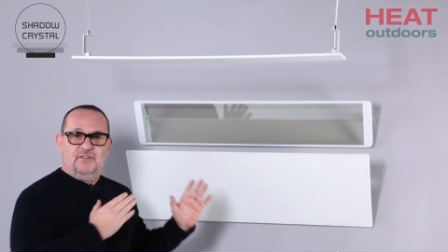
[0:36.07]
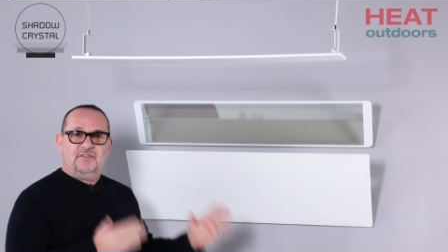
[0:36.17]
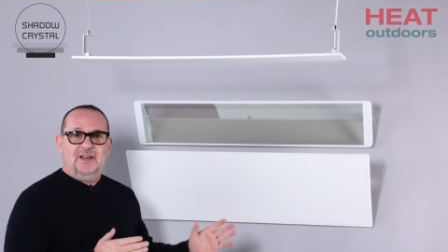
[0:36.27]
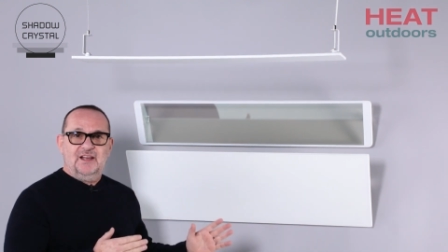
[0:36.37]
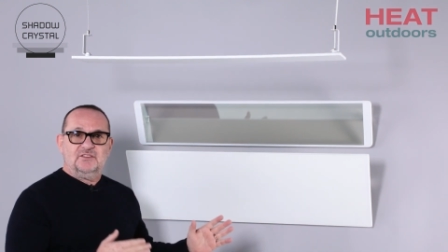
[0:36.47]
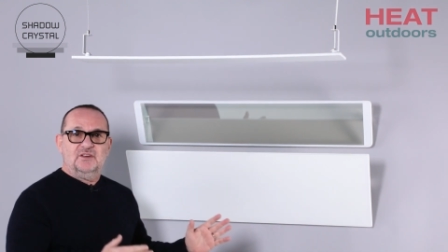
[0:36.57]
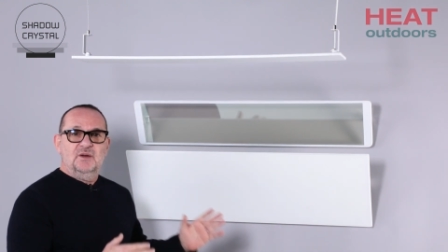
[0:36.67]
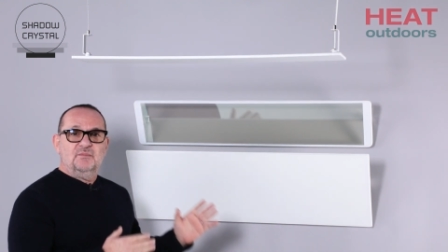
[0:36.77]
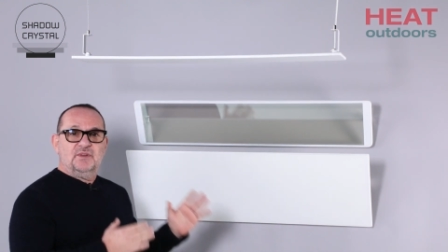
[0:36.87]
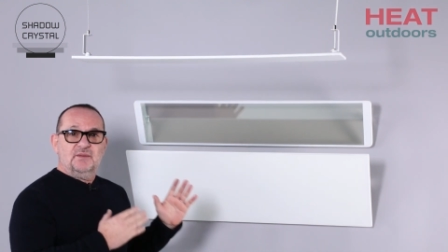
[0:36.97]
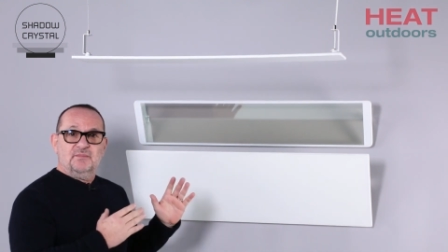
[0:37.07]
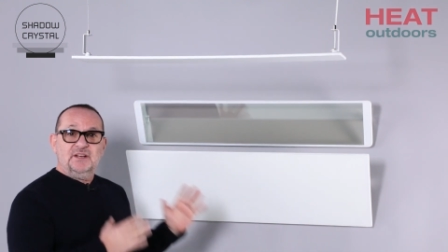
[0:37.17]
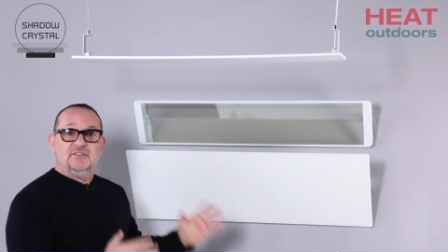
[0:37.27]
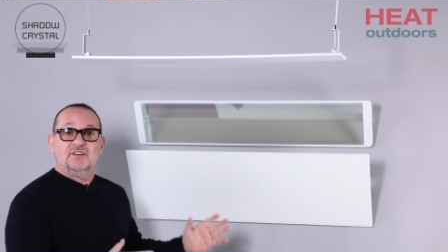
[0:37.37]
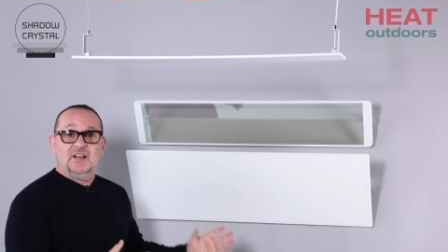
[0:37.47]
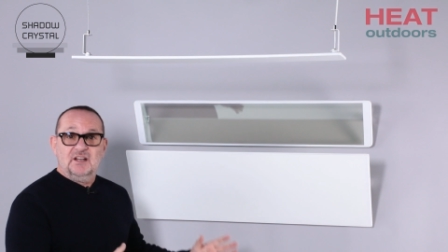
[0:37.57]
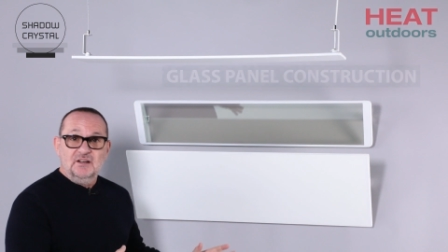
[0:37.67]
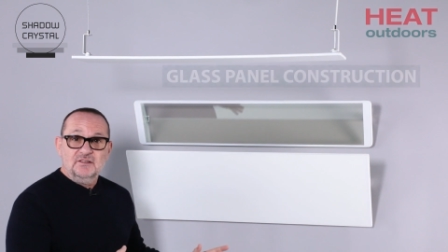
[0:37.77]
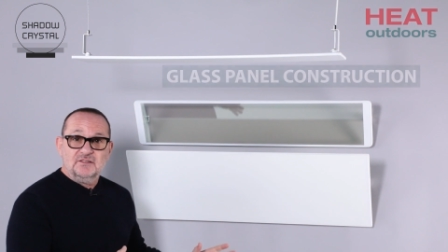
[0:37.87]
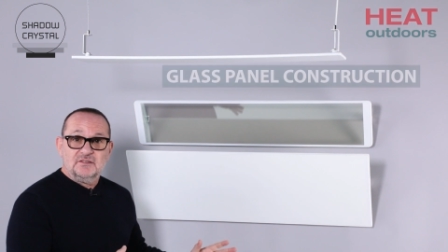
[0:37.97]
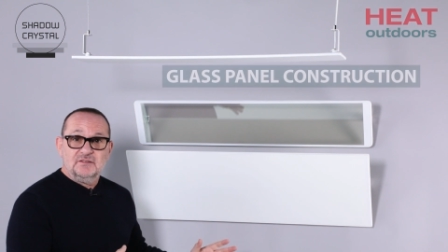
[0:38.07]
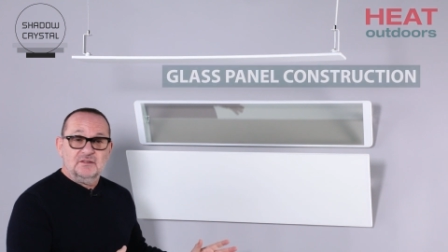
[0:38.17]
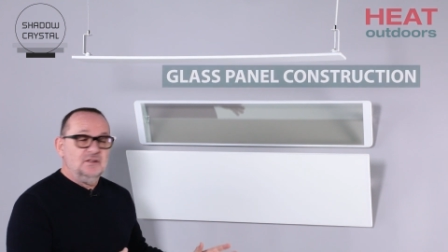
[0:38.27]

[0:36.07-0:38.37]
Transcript: flat, but they're made of glass,